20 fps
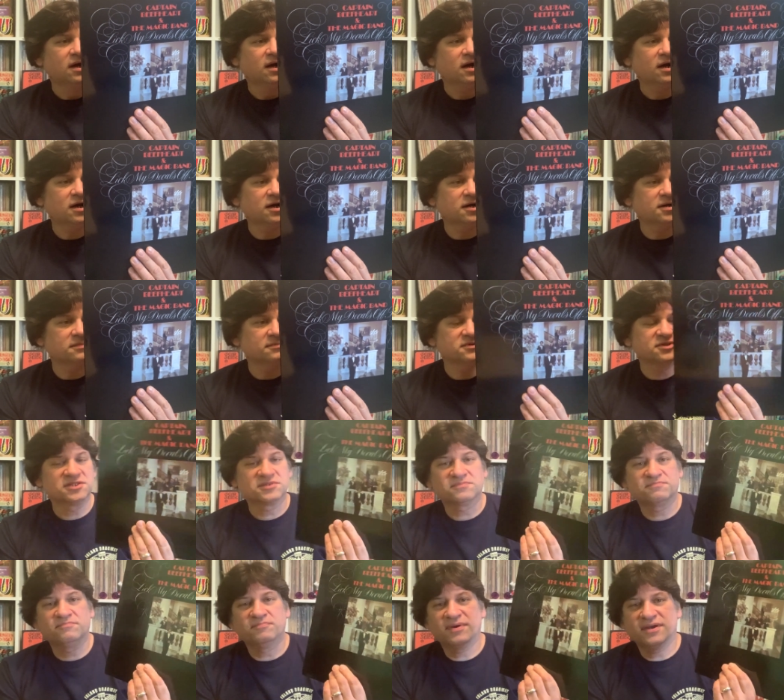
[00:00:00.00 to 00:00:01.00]
Um,
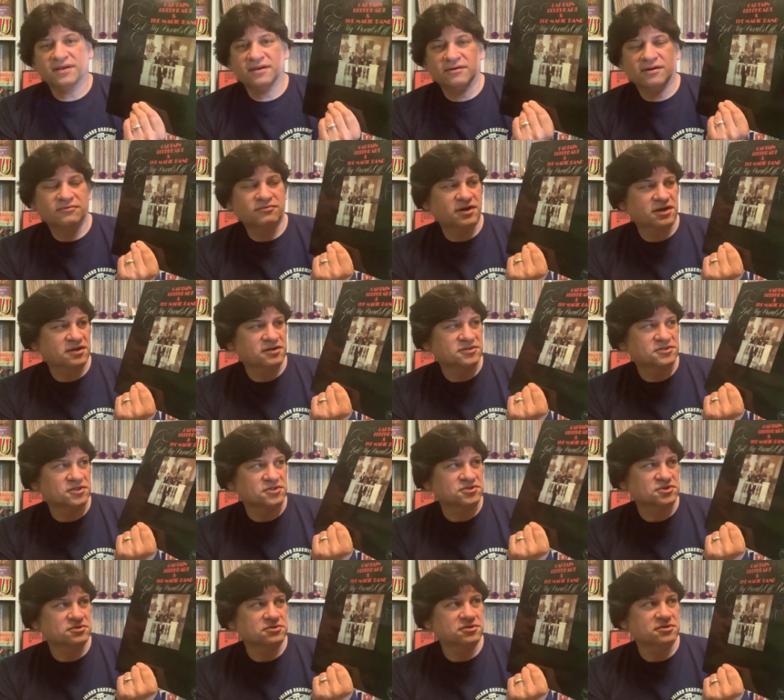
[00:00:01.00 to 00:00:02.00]
this but a record's
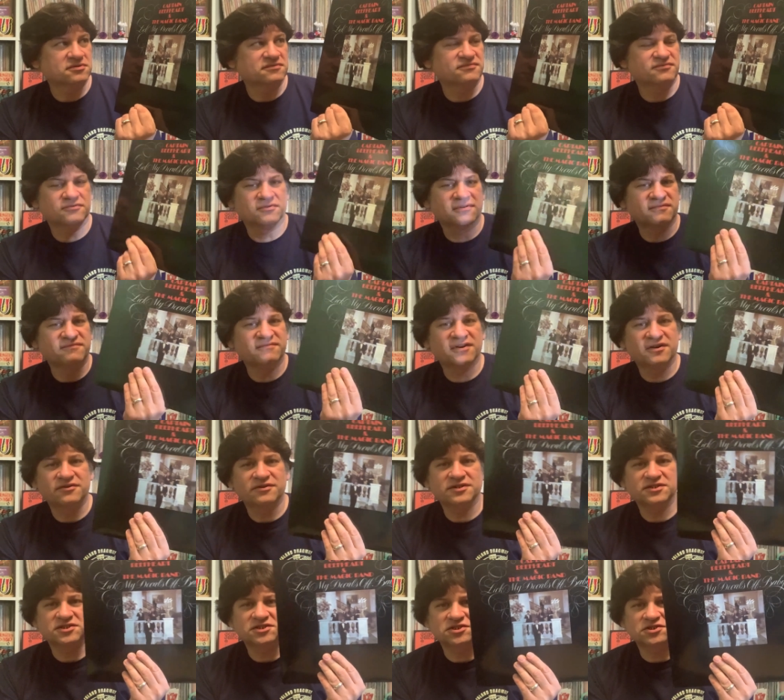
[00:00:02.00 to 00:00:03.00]
also known for a
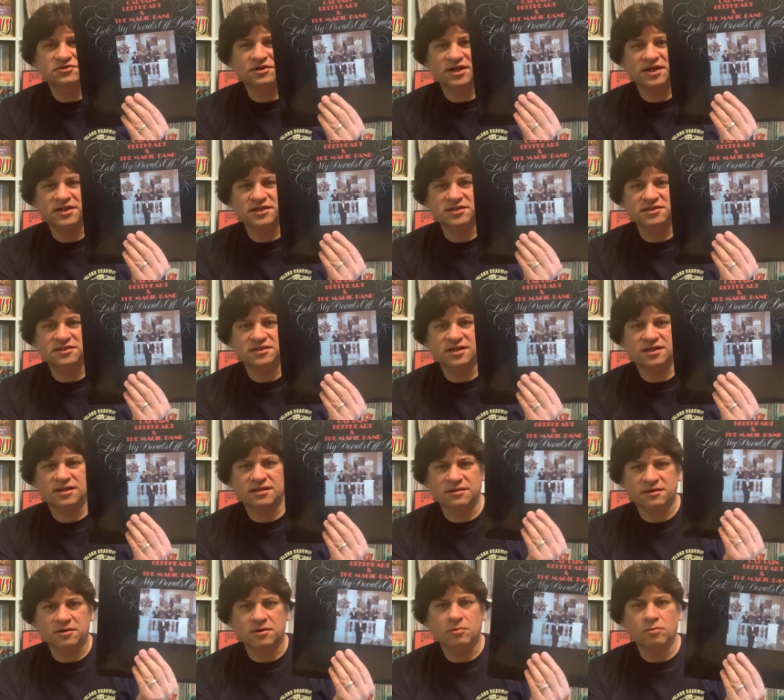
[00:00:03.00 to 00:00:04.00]
very strange and I
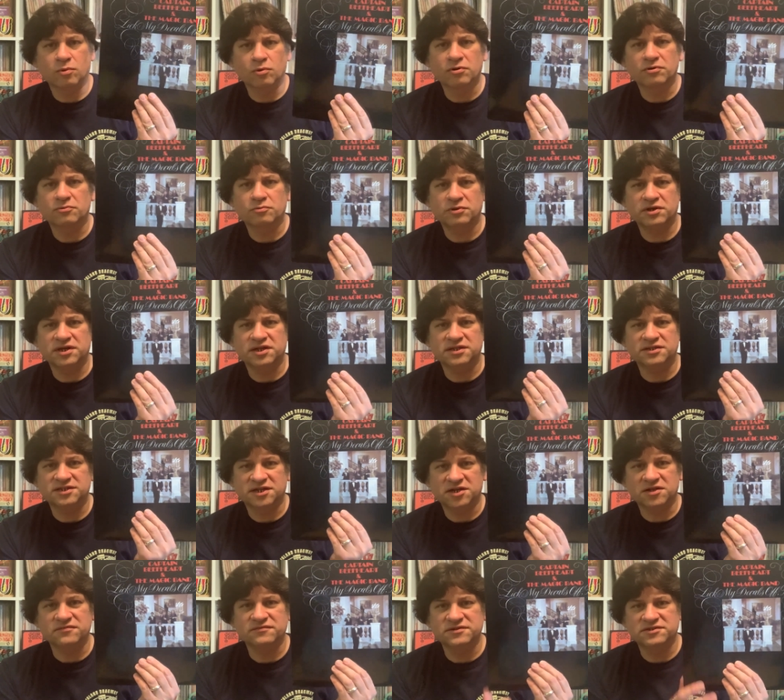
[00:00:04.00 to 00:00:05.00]
think award-winning
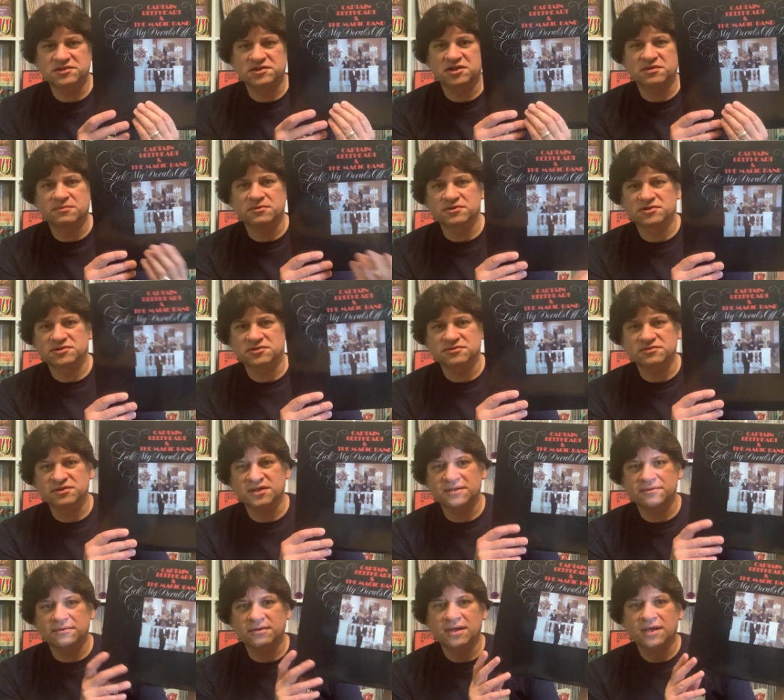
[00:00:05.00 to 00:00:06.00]
television commercial
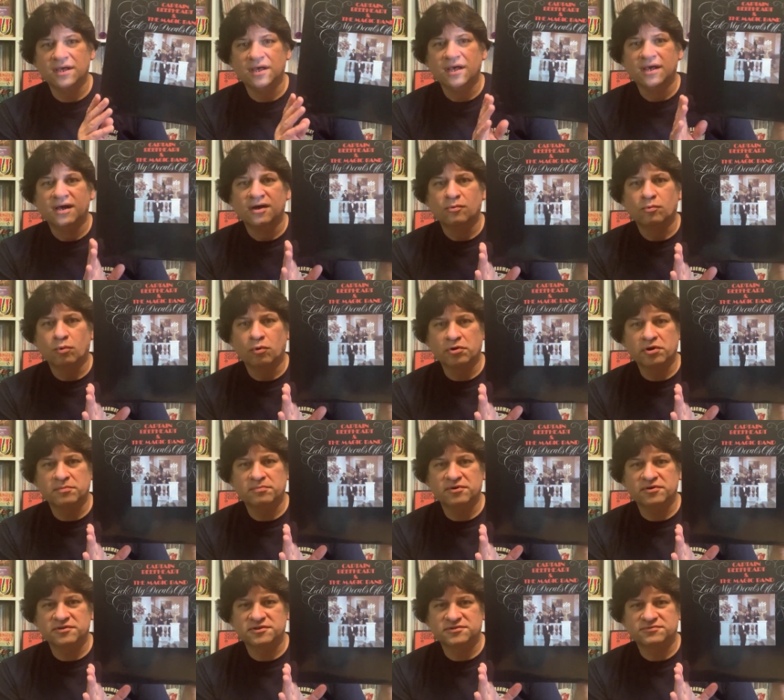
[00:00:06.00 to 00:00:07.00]
that Warner
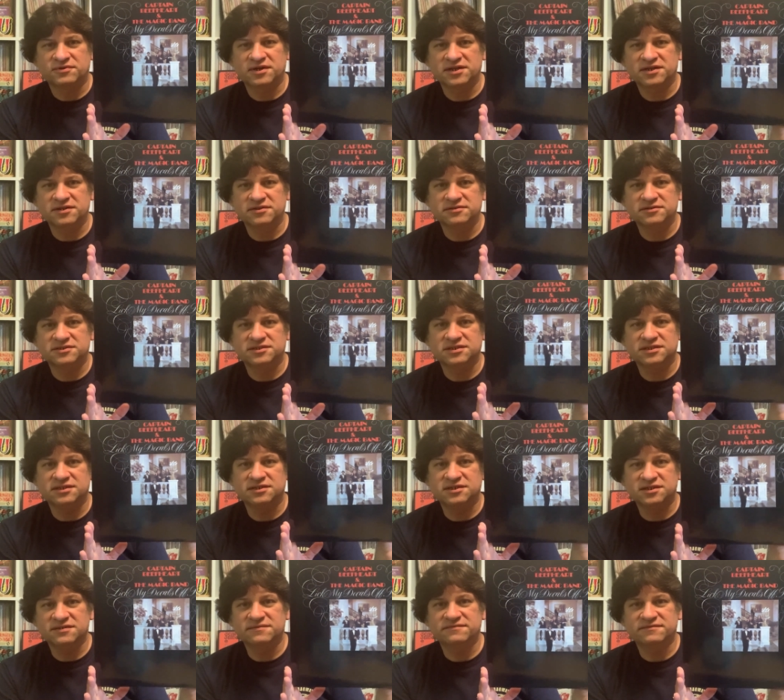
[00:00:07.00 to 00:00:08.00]
Brothers Records
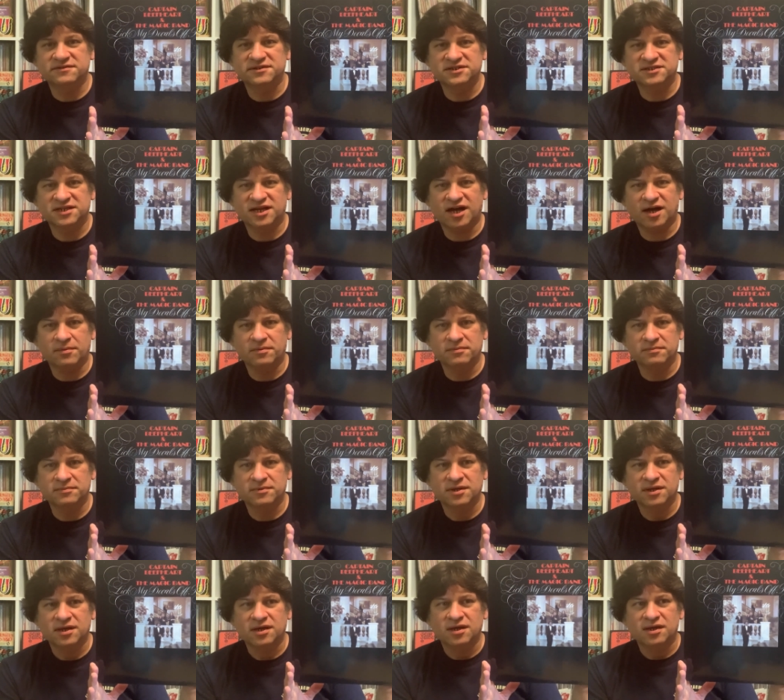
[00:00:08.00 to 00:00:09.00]
did for this album,
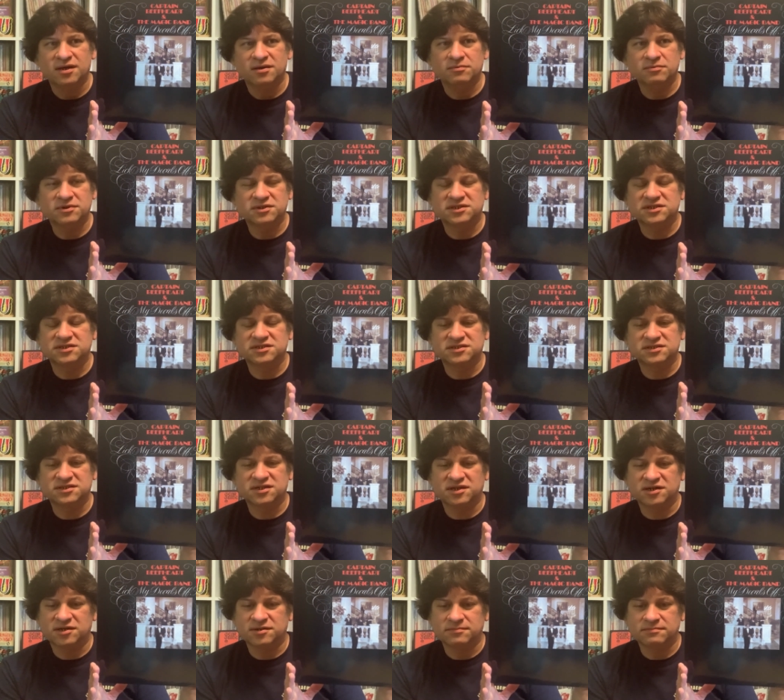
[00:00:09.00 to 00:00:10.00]
which is
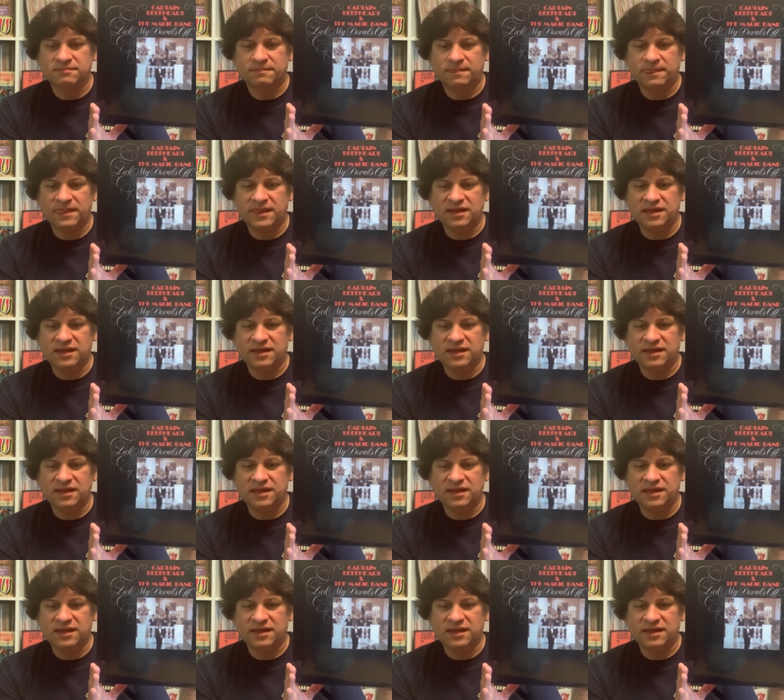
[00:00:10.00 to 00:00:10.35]
um,